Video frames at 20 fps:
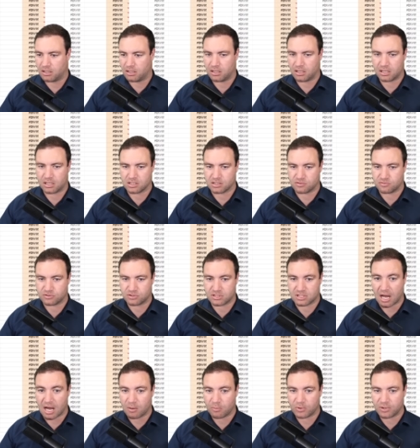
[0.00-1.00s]
Because
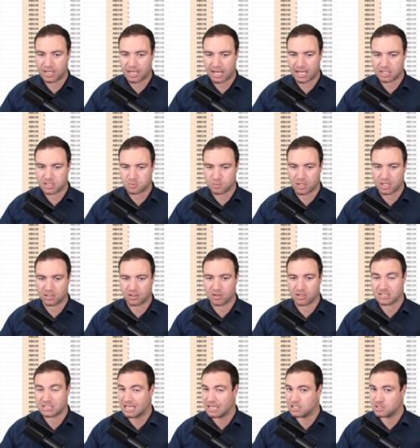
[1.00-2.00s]
start with the H1, guys.
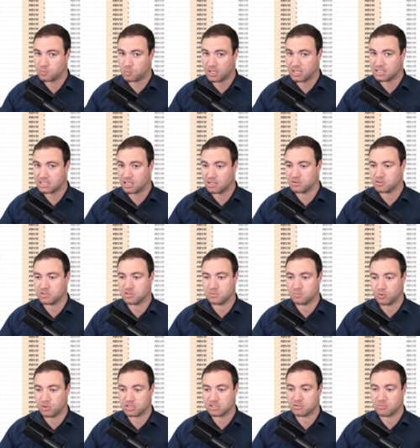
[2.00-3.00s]
H1 tells you
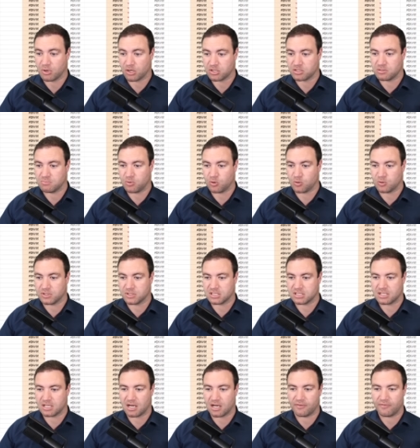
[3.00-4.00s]
what's the most important
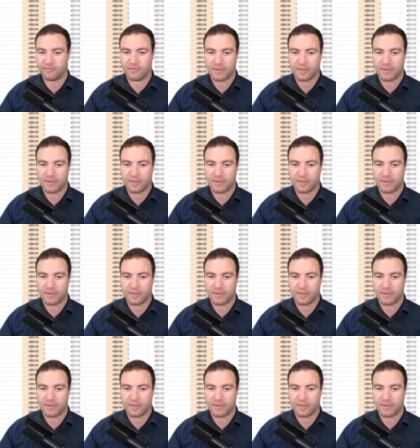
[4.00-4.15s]
stuff.